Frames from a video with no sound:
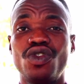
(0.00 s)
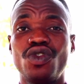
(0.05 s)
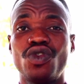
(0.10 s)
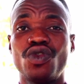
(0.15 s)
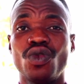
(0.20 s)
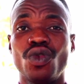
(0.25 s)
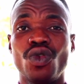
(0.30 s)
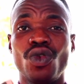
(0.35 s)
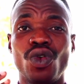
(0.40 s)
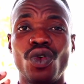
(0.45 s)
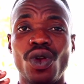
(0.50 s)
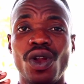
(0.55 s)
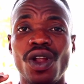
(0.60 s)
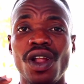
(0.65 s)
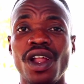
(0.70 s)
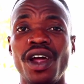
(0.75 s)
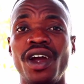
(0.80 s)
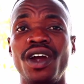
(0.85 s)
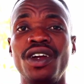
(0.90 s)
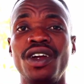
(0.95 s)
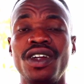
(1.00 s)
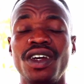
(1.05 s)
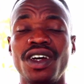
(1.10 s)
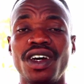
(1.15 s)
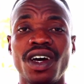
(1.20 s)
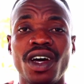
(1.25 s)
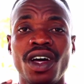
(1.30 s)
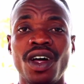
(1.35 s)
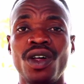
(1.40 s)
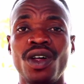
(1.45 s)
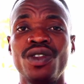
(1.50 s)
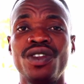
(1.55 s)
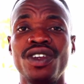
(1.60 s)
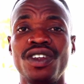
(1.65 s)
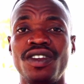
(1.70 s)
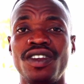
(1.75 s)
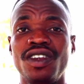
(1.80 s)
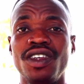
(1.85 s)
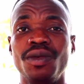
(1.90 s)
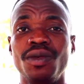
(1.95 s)
to learn healthy
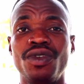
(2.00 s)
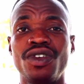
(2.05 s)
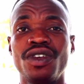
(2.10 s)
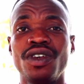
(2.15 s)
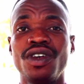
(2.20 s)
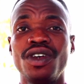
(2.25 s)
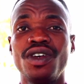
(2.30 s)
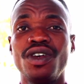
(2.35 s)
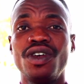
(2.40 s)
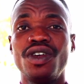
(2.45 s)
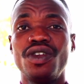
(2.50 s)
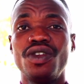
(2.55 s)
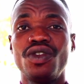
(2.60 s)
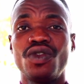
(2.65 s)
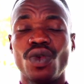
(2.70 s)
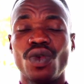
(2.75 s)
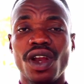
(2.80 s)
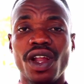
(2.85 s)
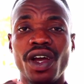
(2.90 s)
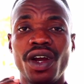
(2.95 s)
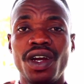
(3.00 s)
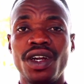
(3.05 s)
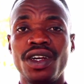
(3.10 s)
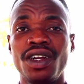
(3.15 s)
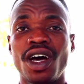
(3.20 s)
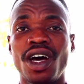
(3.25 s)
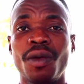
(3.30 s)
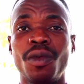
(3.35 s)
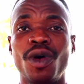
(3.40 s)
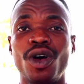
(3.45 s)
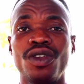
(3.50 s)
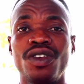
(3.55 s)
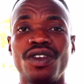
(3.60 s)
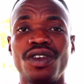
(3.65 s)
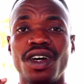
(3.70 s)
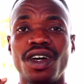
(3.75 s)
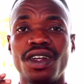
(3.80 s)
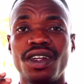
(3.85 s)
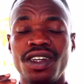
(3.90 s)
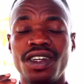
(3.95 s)
tips, to learn about
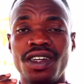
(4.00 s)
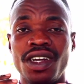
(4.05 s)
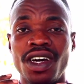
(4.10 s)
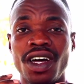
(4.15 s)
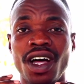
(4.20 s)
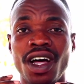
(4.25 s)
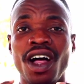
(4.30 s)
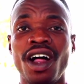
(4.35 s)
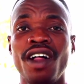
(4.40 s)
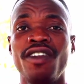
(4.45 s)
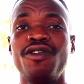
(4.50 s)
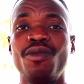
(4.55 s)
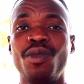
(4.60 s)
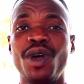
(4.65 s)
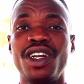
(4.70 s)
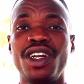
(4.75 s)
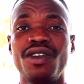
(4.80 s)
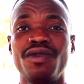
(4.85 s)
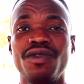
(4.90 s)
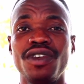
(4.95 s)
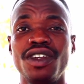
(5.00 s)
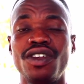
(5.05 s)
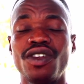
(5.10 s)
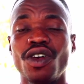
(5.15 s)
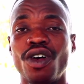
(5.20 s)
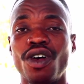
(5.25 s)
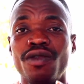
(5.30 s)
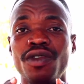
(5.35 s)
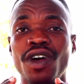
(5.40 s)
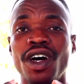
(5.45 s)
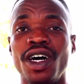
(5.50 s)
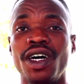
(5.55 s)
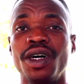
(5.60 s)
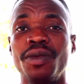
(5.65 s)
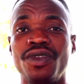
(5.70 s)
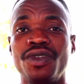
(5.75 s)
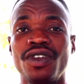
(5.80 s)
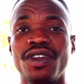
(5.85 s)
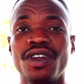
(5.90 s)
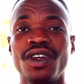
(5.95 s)
the health benefits of
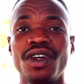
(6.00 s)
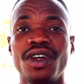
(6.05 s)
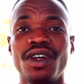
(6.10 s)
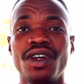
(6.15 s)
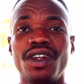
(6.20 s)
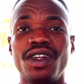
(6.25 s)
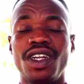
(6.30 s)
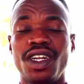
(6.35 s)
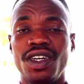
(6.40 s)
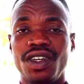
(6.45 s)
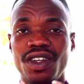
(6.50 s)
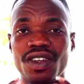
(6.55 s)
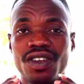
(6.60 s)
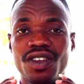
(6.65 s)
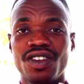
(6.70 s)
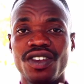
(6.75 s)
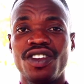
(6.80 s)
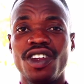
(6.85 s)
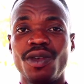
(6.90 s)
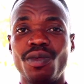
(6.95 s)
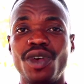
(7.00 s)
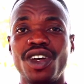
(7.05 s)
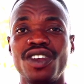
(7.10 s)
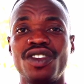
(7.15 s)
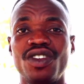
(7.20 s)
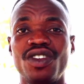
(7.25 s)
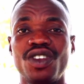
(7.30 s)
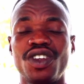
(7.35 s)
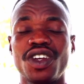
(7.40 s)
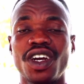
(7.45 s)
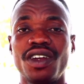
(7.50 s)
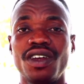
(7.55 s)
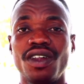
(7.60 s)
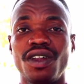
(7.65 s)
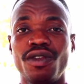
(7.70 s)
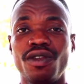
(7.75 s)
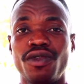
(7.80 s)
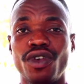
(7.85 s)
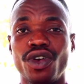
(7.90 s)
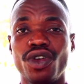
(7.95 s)
herbs, then this is the best
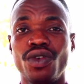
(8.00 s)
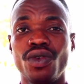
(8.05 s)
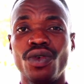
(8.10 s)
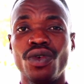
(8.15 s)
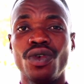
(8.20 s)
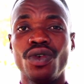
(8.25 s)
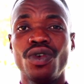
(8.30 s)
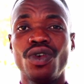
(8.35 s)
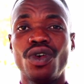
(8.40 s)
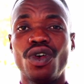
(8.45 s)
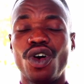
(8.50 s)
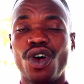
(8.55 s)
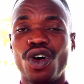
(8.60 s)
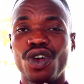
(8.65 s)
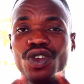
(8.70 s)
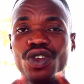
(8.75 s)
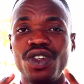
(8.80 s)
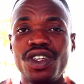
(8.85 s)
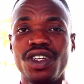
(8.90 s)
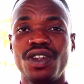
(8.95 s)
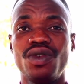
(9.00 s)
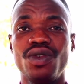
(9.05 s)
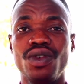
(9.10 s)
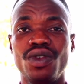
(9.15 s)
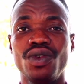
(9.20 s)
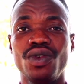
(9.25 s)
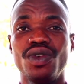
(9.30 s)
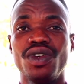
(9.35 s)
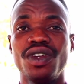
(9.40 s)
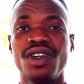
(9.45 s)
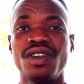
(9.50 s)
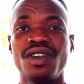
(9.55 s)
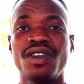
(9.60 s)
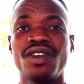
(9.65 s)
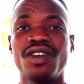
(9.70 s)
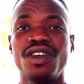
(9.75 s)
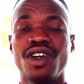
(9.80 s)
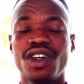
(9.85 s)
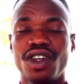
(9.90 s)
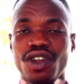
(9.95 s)
channel for you. All you need to do
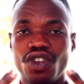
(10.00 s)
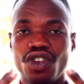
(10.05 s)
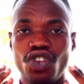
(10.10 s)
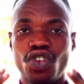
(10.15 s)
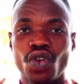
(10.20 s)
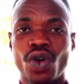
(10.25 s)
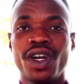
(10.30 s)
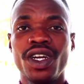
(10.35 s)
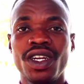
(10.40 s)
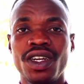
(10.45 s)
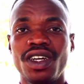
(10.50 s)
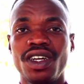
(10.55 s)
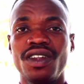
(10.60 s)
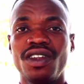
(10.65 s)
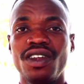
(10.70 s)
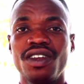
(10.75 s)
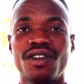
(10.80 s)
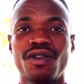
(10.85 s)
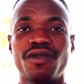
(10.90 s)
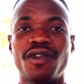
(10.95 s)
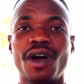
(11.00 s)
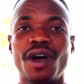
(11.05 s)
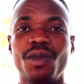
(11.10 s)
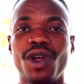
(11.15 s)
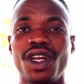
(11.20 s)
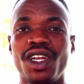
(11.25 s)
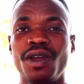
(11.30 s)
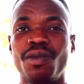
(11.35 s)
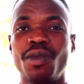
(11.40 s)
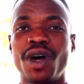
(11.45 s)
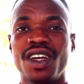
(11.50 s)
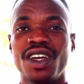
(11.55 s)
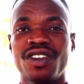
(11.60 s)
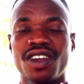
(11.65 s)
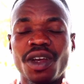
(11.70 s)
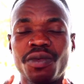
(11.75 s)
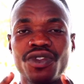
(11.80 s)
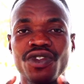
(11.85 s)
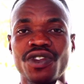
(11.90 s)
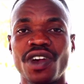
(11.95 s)
is join this family by
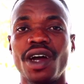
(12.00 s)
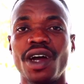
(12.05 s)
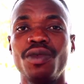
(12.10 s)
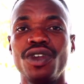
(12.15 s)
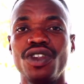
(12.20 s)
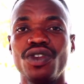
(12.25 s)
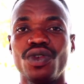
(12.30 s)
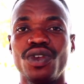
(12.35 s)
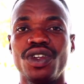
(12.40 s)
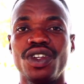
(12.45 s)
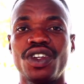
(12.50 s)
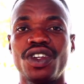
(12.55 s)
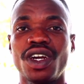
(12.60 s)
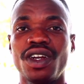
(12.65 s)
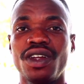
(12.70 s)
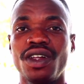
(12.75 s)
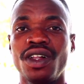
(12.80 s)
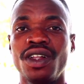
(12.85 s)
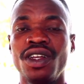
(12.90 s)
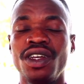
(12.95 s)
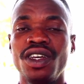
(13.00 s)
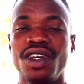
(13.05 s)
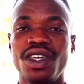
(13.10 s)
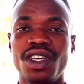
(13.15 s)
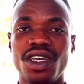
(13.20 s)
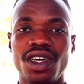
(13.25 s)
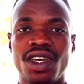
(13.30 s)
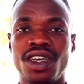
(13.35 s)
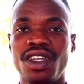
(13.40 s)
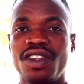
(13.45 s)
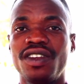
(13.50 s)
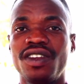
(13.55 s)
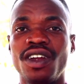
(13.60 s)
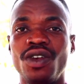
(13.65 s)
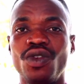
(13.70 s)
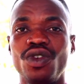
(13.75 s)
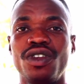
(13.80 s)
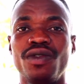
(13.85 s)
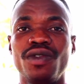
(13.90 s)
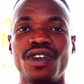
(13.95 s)
subscribing to the channel, hit the
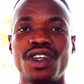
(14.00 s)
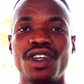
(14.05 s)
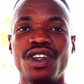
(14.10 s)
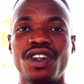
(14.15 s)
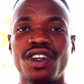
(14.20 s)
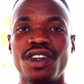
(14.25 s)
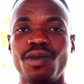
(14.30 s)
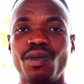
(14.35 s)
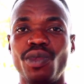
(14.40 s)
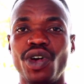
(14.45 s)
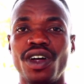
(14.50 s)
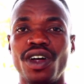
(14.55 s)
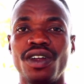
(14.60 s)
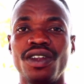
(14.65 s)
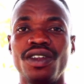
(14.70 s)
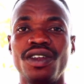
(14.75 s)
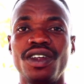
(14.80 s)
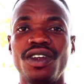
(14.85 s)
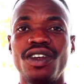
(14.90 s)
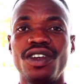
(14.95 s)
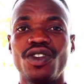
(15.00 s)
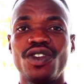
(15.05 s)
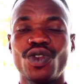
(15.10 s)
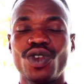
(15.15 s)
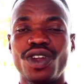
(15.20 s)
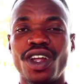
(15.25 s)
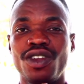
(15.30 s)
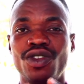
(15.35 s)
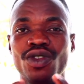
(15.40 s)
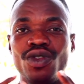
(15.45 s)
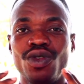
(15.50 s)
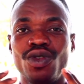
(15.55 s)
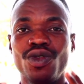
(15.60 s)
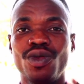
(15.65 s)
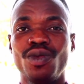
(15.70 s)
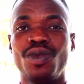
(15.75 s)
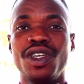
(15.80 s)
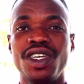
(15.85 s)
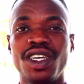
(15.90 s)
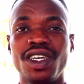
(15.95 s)
notification bell so that you
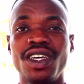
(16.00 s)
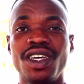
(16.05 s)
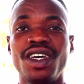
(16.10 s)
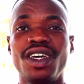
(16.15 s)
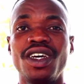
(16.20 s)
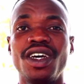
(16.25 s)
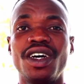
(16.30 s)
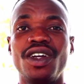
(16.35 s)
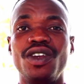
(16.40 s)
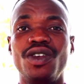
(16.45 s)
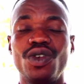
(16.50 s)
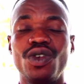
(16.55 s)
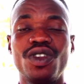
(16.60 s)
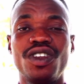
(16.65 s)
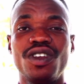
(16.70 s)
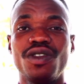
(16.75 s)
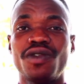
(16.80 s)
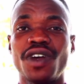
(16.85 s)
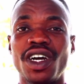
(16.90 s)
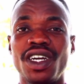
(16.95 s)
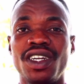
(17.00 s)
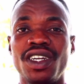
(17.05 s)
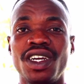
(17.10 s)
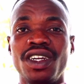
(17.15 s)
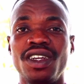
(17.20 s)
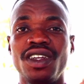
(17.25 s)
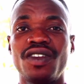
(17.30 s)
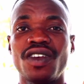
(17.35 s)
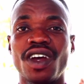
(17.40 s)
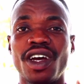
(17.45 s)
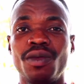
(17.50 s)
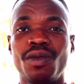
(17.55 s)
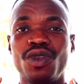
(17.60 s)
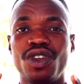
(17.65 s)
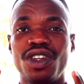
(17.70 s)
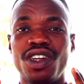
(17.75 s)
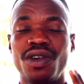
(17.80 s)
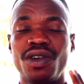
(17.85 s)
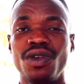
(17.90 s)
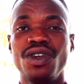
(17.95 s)
will be notified anytime
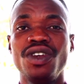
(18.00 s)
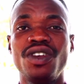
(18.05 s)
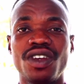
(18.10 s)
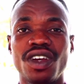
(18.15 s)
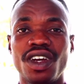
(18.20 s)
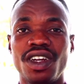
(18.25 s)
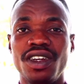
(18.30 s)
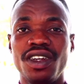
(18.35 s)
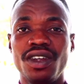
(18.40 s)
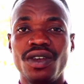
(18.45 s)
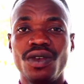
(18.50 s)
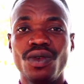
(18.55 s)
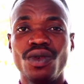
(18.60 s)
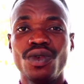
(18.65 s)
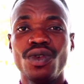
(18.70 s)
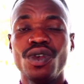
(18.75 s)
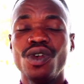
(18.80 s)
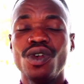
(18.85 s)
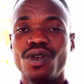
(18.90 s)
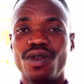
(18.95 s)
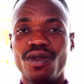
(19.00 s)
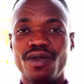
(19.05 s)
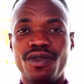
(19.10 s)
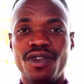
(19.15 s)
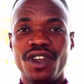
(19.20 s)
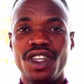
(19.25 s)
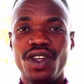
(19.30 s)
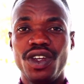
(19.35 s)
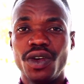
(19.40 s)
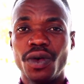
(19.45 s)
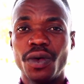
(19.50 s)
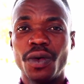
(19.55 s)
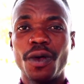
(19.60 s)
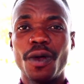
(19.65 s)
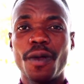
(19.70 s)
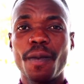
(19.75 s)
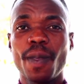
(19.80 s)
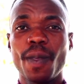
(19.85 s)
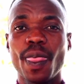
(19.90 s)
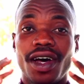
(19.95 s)
there is a new video.
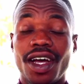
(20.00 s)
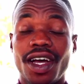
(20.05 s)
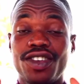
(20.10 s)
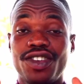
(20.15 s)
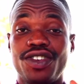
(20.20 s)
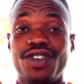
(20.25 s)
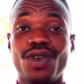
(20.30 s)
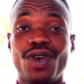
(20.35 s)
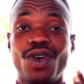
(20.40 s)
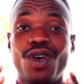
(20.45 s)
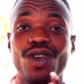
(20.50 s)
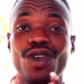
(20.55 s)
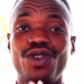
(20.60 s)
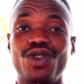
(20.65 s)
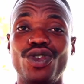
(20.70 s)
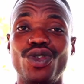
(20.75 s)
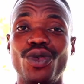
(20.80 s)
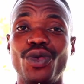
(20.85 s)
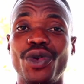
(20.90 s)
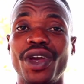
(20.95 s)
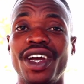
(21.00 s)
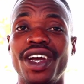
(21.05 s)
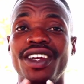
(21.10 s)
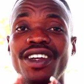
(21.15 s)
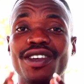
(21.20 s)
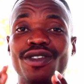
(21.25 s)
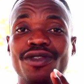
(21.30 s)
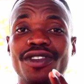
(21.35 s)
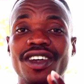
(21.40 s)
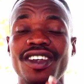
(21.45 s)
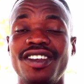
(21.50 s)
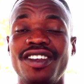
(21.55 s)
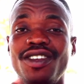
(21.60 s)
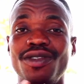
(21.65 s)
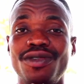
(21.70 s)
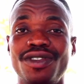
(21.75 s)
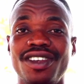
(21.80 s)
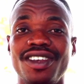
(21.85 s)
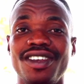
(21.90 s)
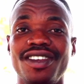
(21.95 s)
As you all know, we are in the
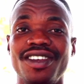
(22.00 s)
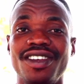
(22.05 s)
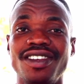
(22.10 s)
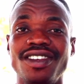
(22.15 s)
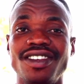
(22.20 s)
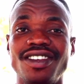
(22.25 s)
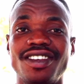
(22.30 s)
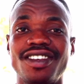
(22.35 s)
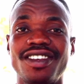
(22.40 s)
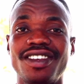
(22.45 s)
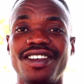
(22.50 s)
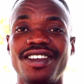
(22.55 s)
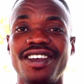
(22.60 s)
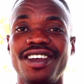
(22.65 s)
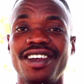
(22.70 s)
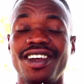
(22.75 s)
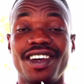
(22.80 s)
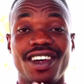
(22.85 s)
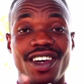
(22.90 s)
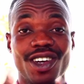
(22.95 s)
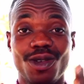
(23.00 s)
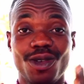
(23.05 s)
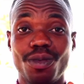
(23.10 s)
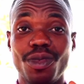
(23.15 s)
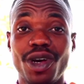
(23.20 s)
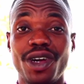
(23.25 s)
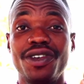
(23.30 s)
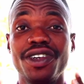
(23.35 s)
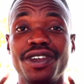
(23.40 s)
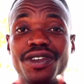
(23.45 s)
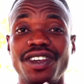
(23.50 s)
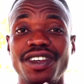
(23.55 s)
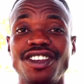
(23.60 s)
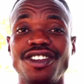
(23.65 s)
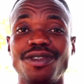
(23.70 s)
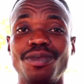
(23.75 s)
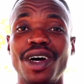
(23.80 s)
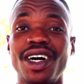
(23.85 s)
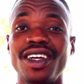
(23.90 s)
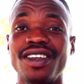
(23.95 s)
festive seasons, and Merry
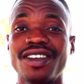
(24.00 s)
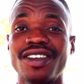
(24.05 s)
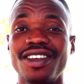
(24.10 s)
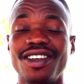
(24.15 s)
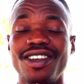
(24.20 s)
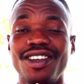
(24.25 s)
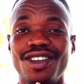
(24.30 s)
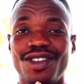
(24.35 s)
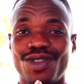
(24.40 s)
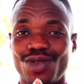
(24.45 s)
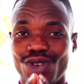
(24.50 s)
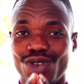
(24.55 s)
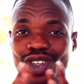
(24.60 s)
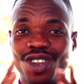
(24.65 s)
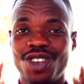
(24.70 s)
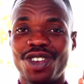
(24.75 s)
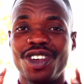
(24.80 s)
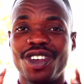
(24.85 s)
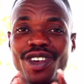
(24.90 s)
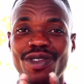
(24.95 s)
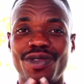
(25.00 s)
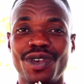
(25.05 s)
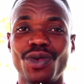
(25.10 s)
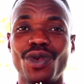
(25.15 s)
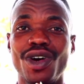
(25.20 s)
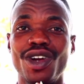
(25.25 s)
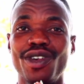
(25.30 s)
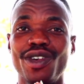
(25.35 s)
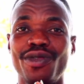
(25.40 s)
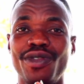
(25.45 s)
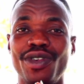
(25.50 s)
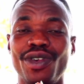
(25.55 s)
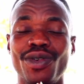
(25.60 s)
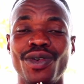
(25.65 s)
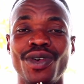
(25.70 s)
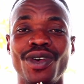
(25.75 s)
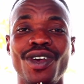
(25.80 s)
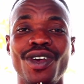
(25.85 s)
Christmas to each and every one of you.